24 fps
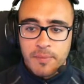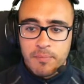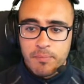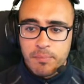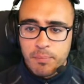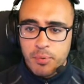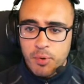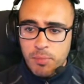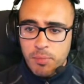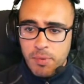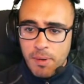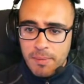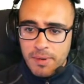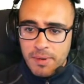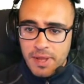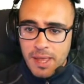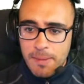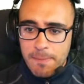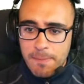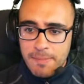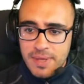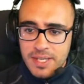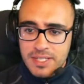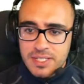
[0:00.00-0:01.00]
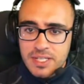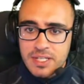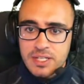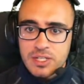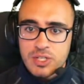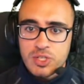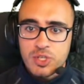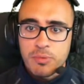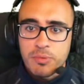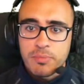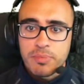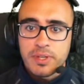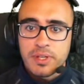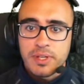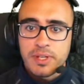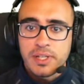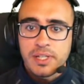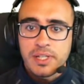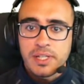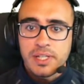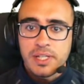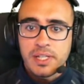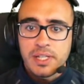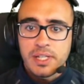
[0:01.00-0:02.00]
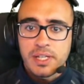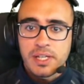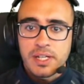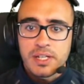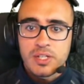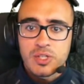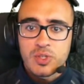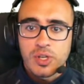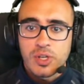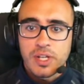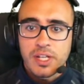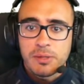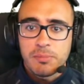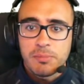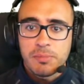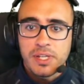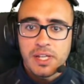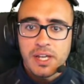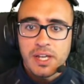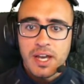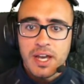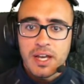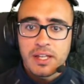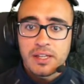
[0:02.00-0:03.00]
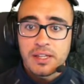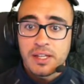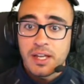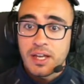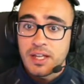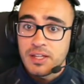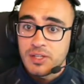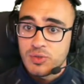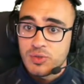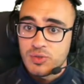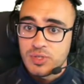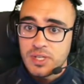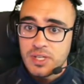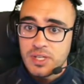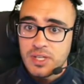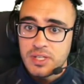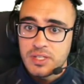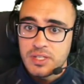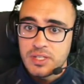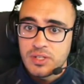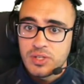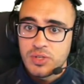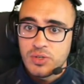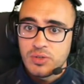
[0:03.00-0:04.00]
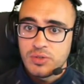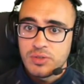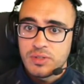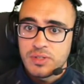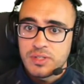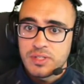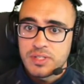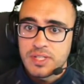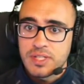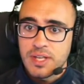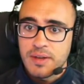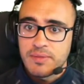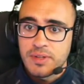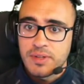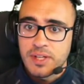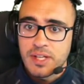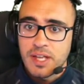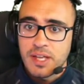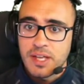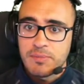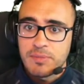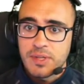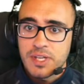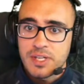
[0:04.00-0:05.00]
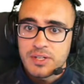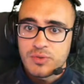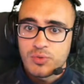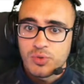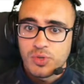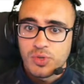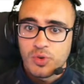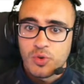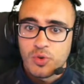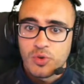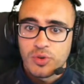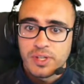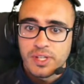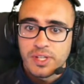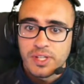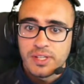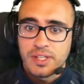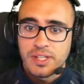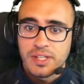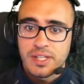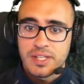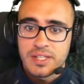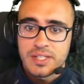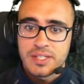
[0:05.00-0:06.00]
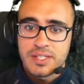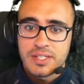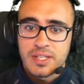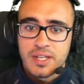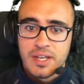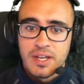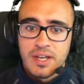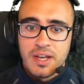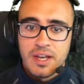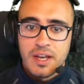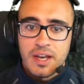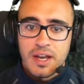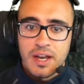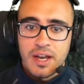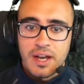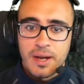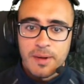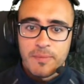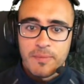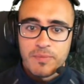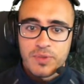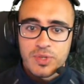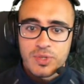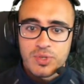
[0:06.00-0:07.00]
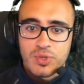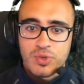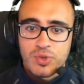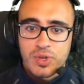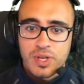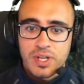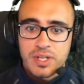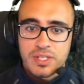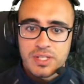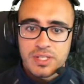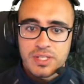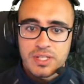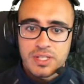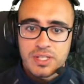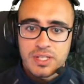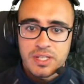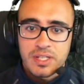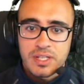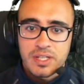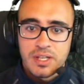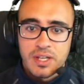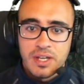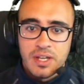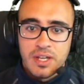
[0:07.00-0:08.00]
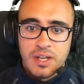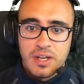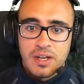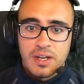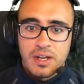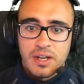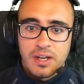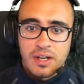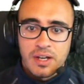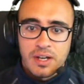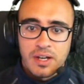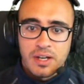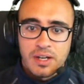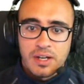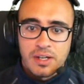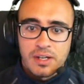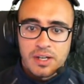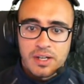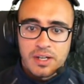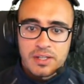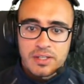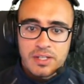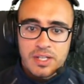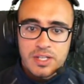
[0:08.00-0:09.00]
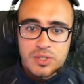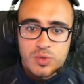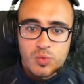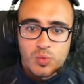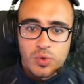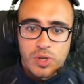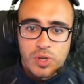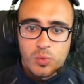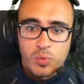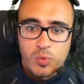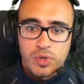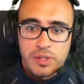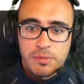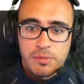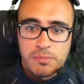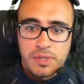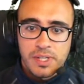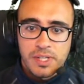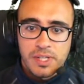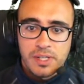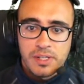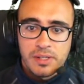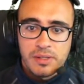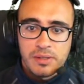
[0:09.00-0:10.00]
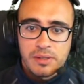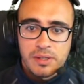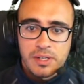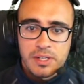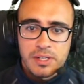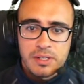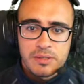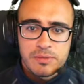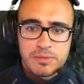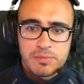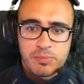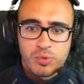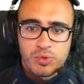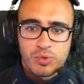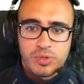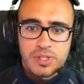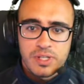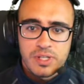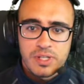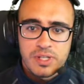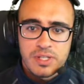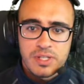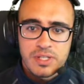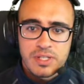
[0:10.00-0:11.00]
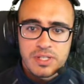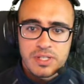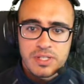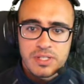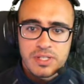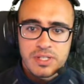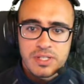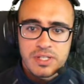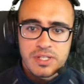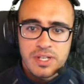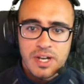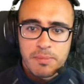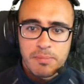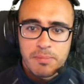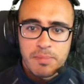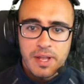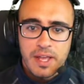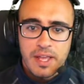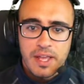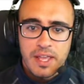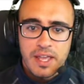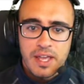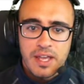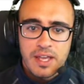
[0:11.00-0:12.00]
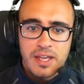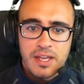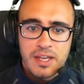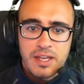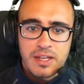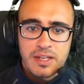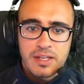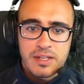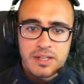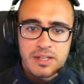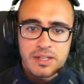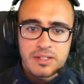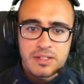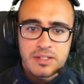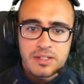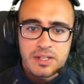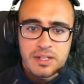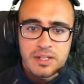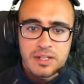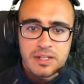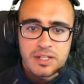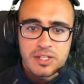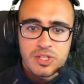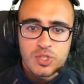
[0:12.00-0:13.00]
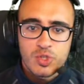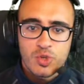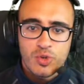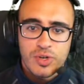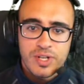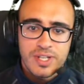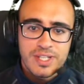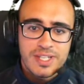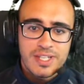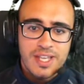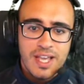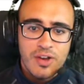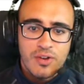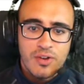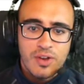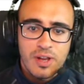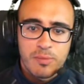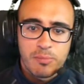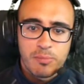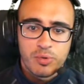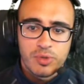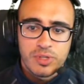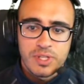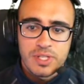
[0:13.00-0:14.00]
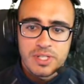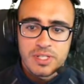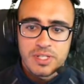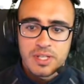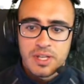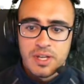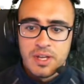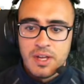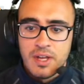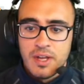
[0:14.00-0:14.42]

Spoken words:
Probably I'm missing something here, so let me add that. You see, it's good stuff that I'm just recording this, so you can see as well with me. Let's put this. Is this an appliance and storage? Yeah, okay, I'll put this.